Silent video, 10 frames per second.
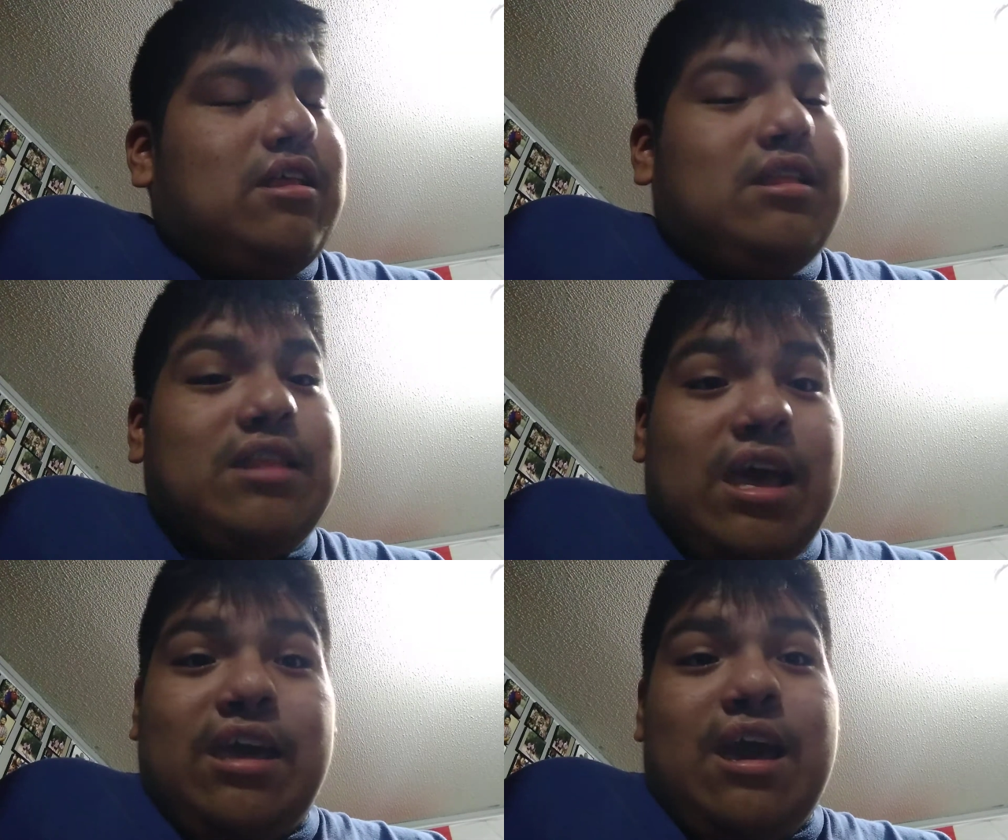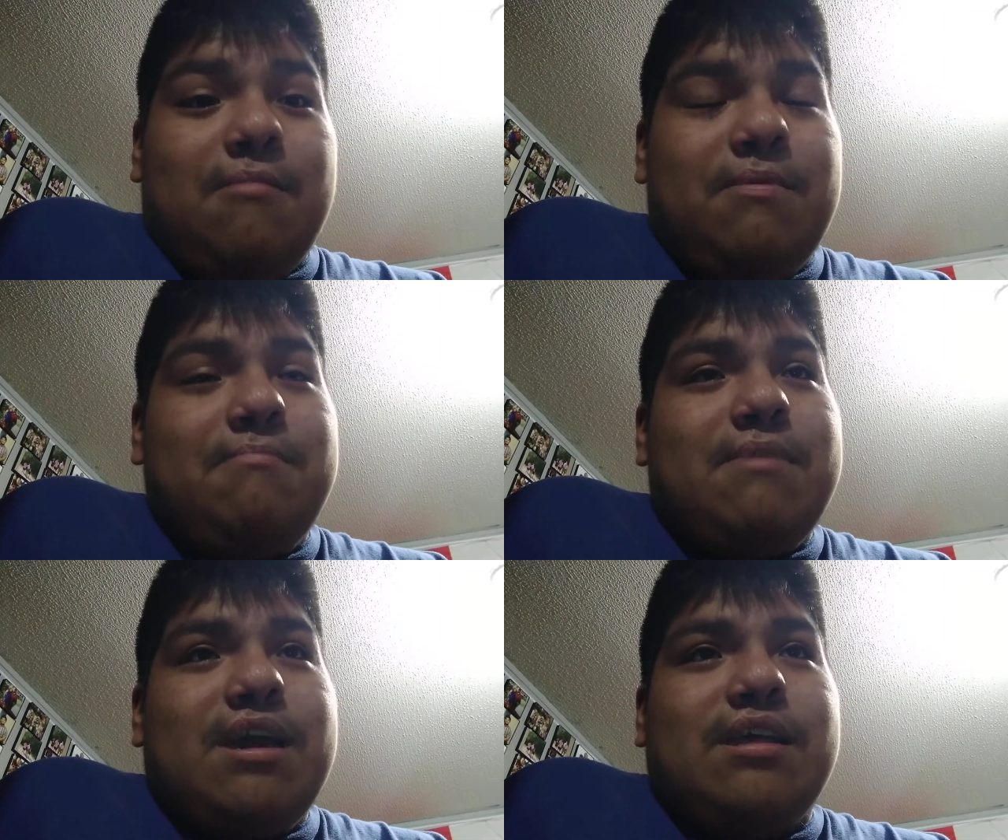And that got me
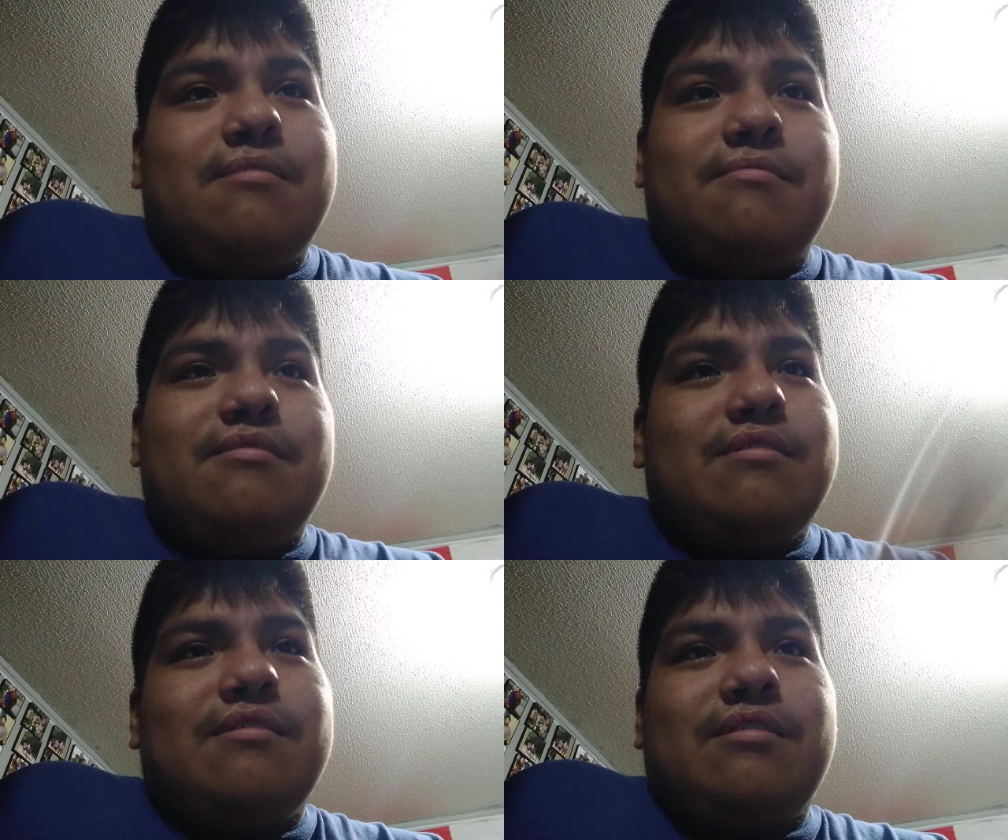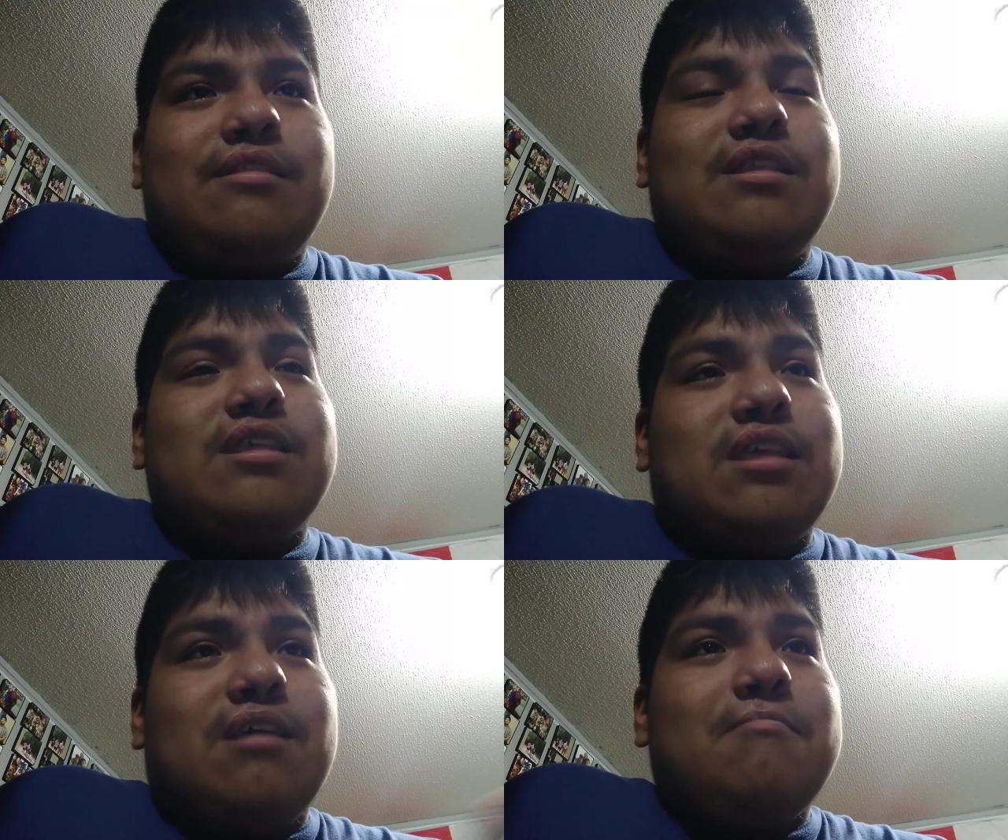mad.
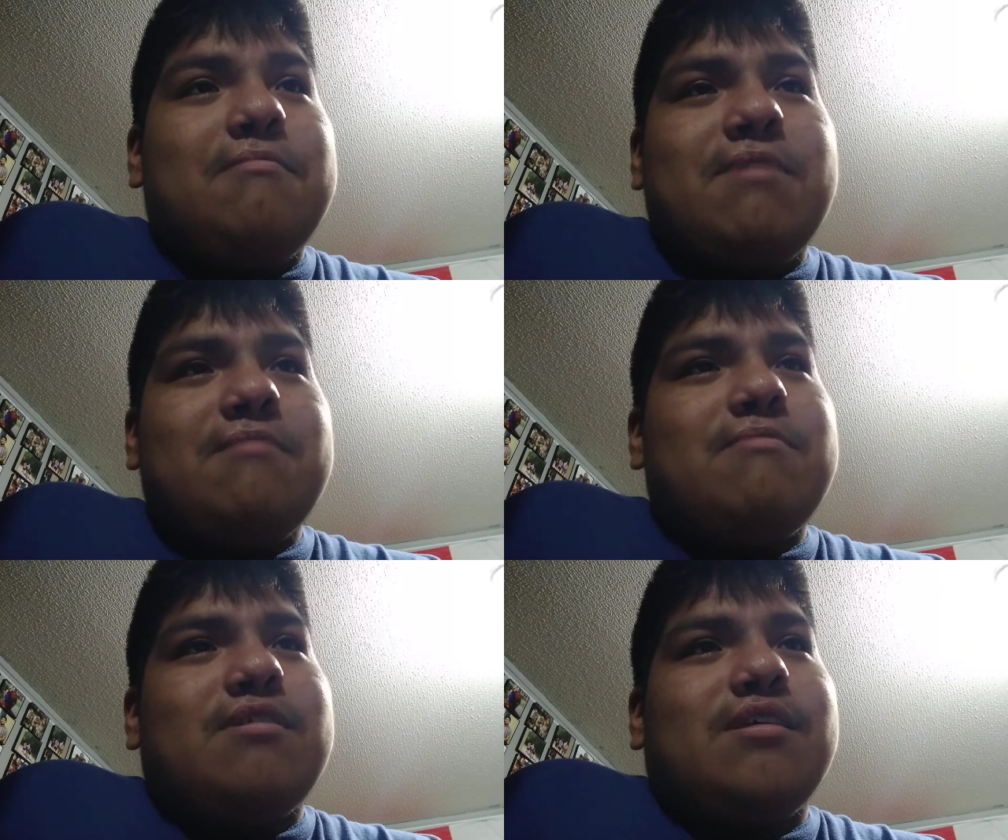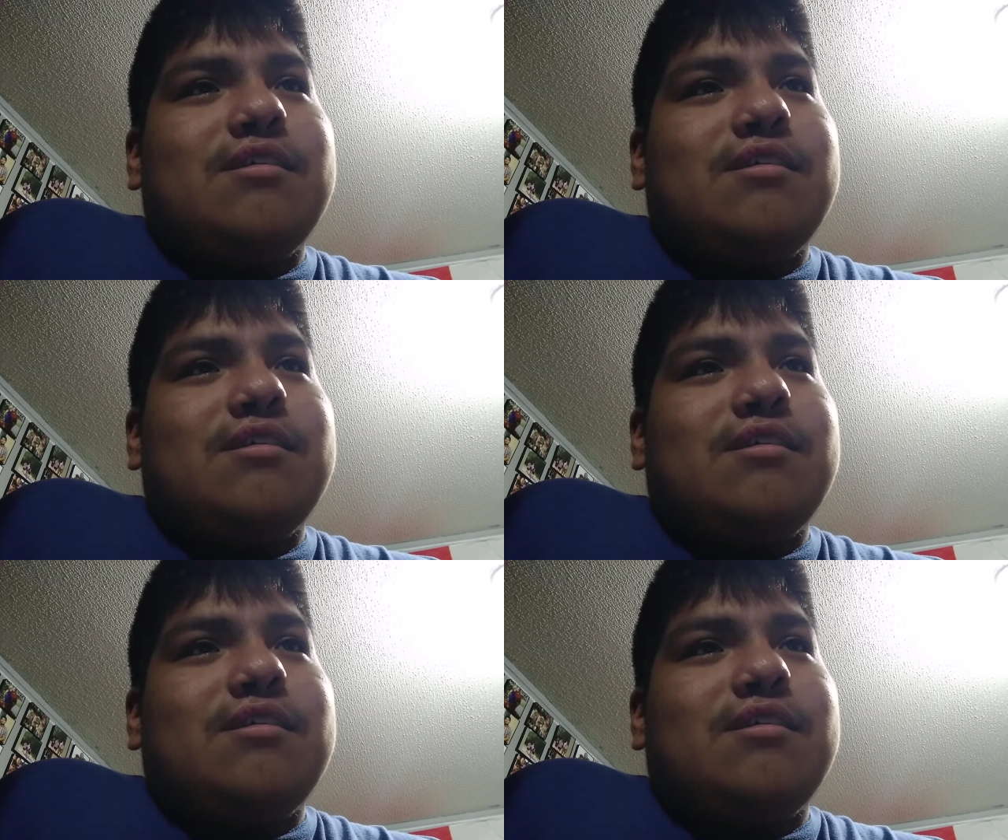This got me mad, bro.